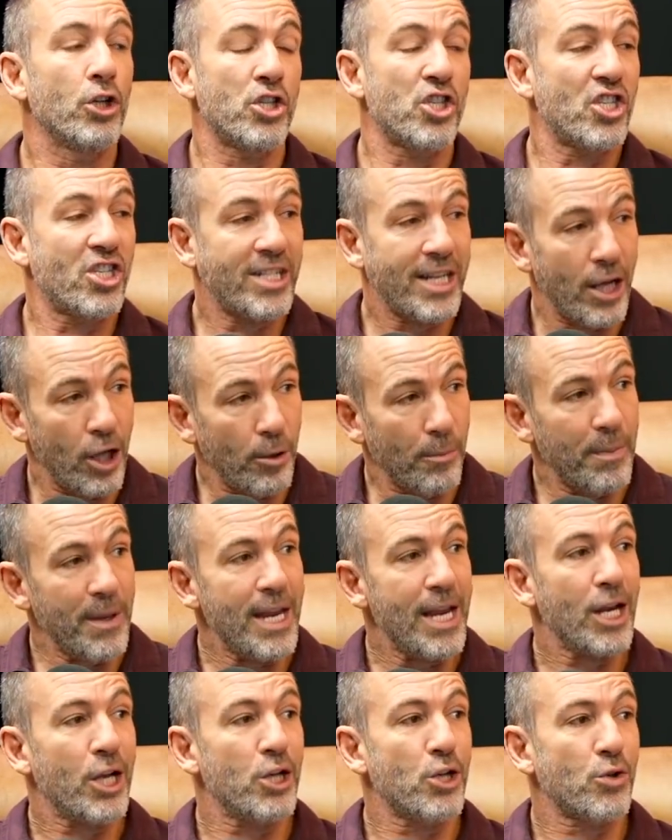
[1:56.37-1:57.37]
still
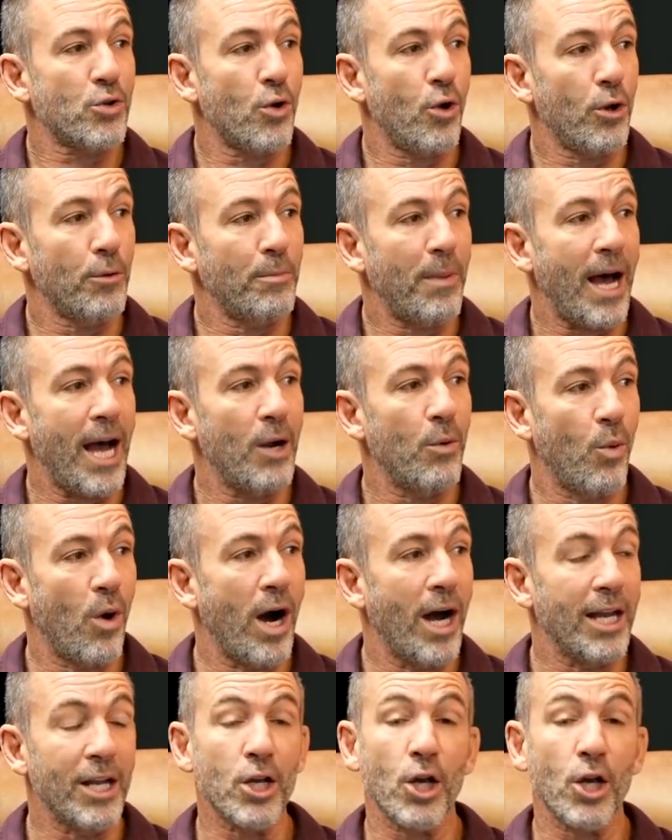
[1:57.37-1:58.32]
being controlled by what